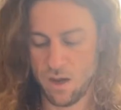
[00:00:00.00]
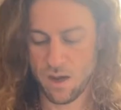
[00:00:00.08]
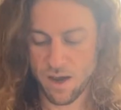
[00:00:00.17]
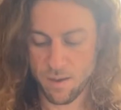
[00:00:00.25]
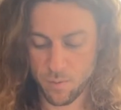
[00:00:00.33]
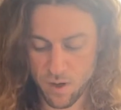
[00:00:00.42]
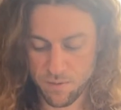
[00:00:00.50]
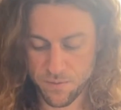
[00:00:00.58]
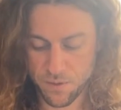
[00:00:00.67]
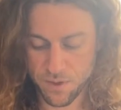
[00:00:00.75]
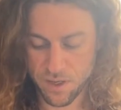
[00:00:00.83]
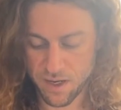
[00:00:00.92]
I'm
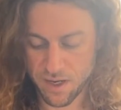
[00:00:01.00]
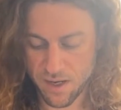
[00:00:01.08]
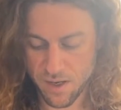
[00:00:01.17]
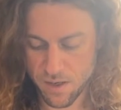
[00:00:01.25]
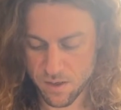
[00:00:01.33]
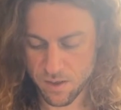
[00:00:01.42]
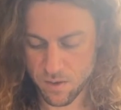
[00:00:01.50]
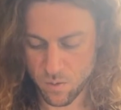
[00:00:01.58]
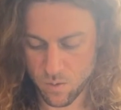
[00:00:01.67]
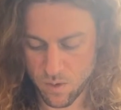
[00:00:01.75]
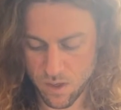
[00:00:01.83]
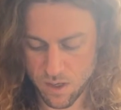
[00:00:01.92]
grateful
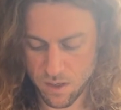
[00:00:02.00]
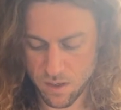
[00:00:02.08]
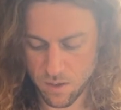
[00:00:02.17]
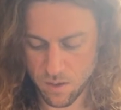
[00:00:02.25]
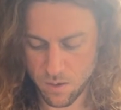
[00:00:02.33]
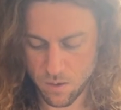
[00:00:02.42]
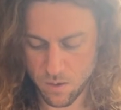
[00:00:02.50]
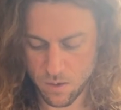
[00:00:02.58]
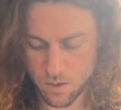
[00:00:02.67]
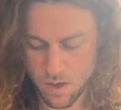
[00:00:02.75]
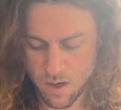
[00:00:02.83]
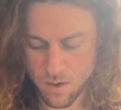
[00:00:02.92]
that
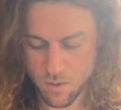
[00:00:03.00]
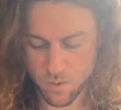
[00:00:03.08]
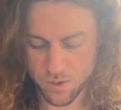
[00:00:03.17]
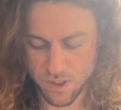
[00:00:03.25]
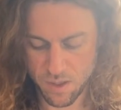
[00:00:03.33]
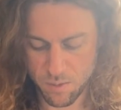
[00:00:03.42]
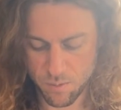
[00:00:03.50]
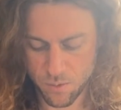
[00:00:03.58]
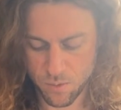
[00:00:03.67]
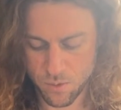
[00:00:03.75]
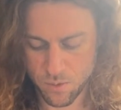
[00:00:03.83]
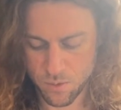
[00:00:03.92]
I was
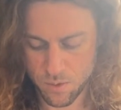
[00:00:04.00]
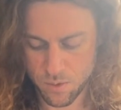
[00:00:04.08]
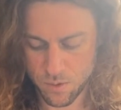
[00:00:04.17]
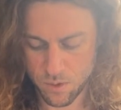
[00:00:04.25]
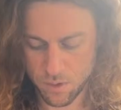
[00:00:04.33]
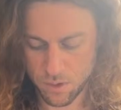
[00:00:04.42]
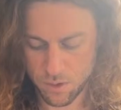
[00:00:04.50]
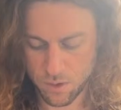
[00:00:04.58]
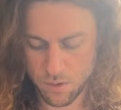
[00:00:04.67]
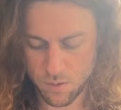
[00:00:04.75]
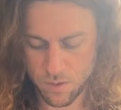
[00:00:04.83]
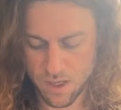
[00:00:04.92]
able
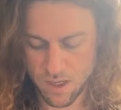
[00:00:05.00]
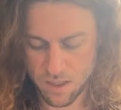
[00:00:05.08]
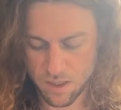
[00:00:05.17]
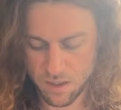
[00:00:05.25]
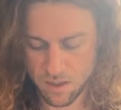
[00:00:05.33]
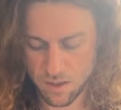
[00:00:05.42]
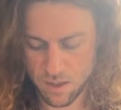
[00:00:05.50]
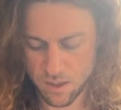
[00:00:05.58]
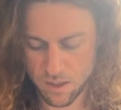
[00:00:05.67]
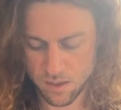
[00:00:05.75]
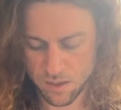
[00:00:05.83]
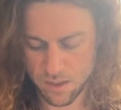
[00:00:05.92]
to get
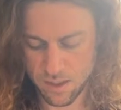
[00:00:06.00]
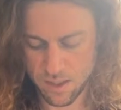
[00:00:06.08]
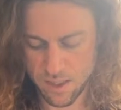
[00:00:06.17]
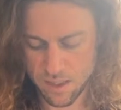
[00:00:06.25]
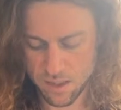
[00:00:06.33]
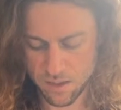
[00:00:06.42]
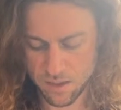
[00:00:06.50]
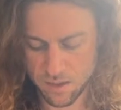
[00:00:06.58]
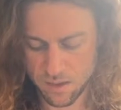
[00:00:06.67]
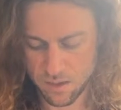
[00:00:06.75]
this latest